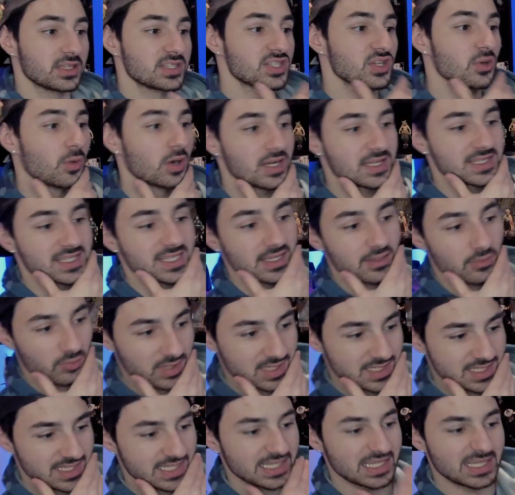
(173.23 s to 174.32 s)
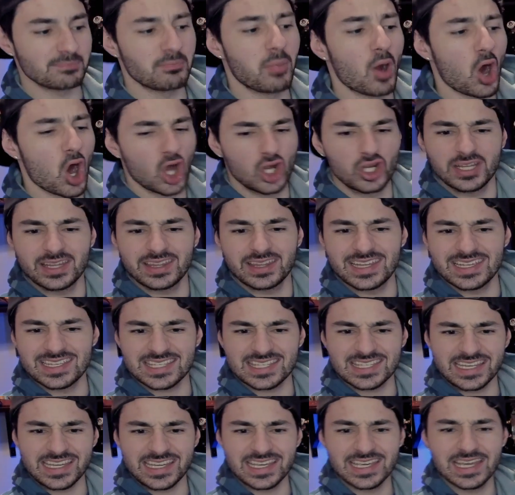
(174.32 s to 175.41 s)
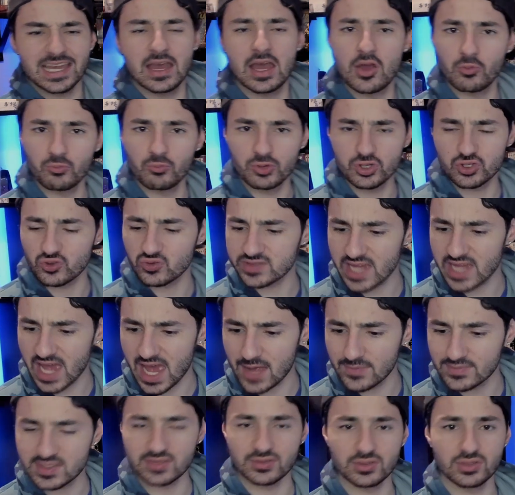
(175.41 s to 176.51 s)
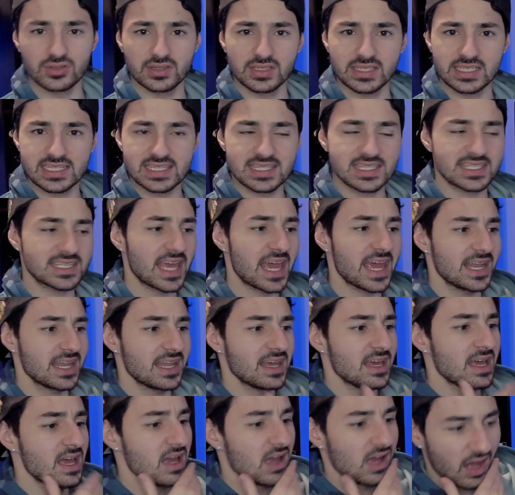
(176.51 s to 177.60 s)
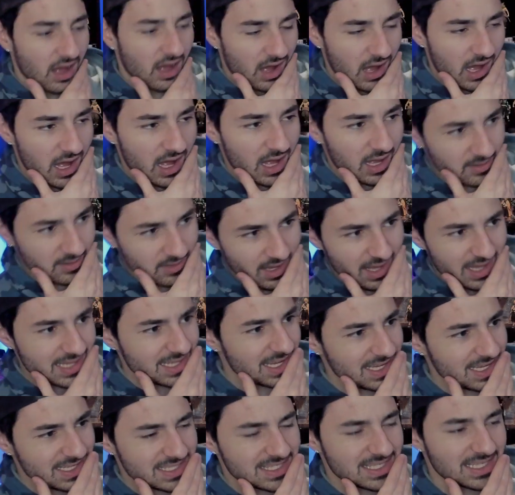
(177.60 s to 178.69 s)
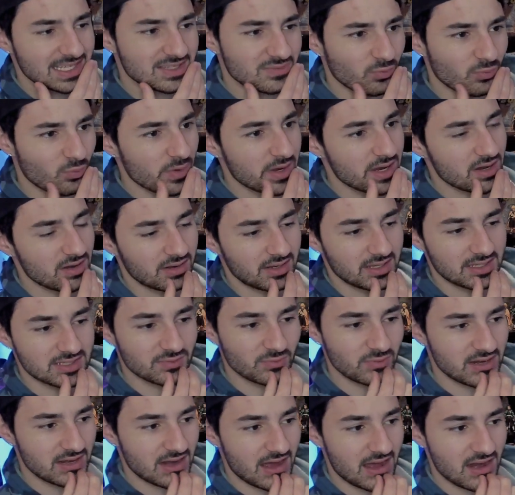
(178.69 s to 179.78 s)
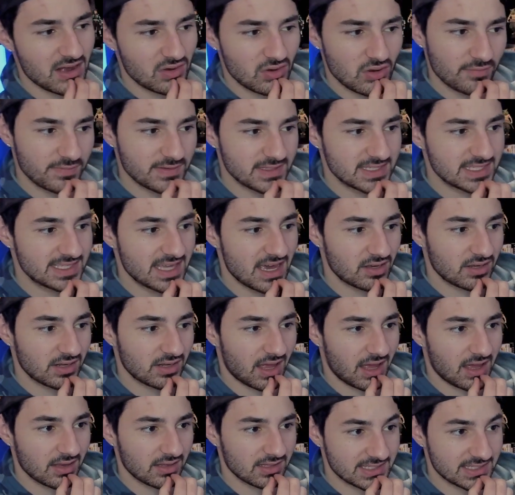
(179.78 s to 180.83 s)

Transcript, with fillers: So we're gonna see. We're gonna see. He parted the sea, which was absolutely insane. Uh, it's it's weird. It's weird. I don't know if it's dead or not.